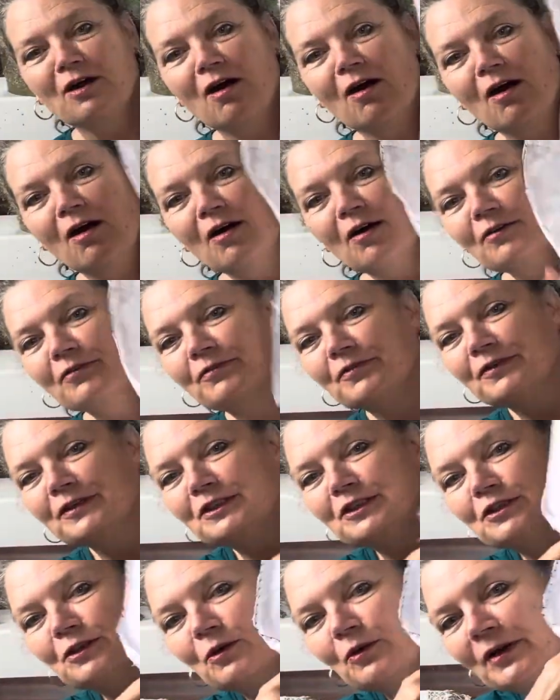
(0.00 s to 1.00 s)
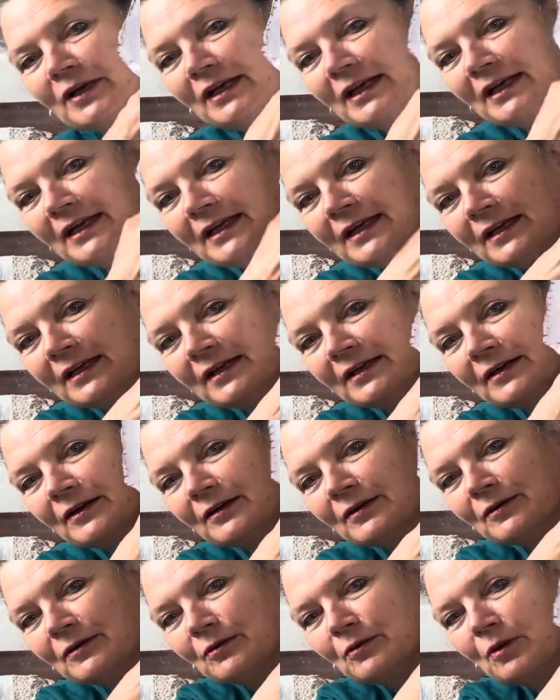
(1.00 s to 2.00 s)
half a doily
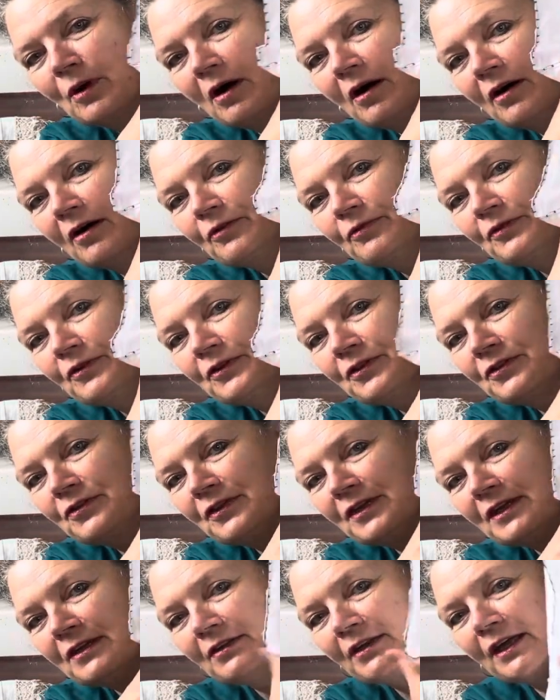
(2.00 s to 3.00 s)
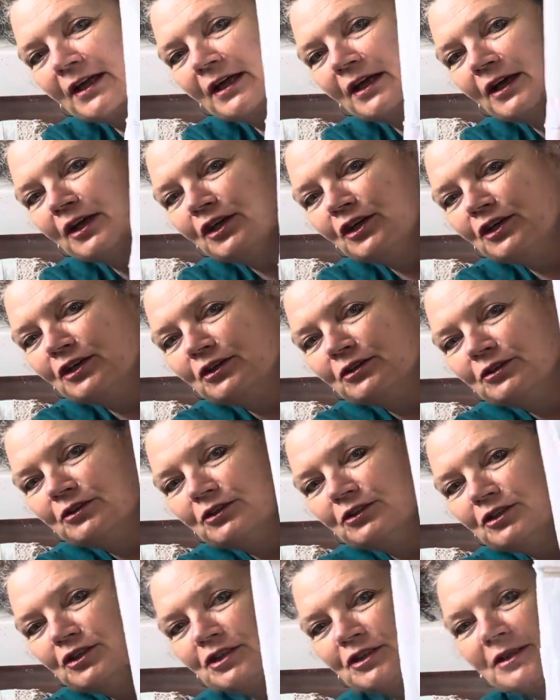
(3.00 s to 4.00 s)
or half a thing that I
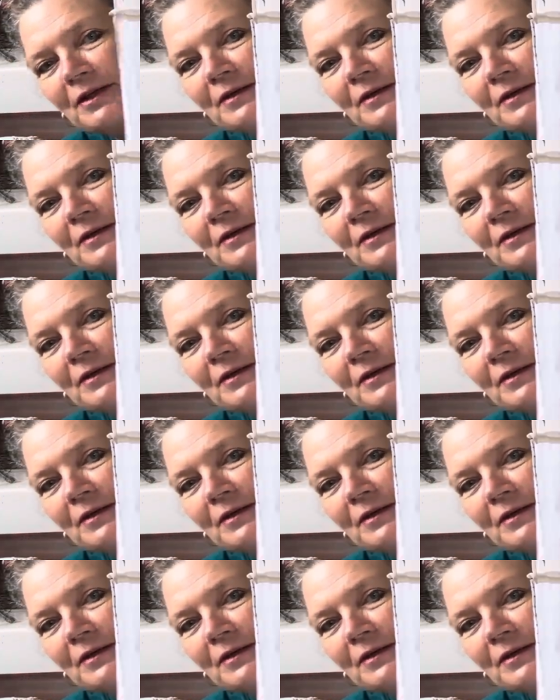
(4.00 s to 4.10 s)
used.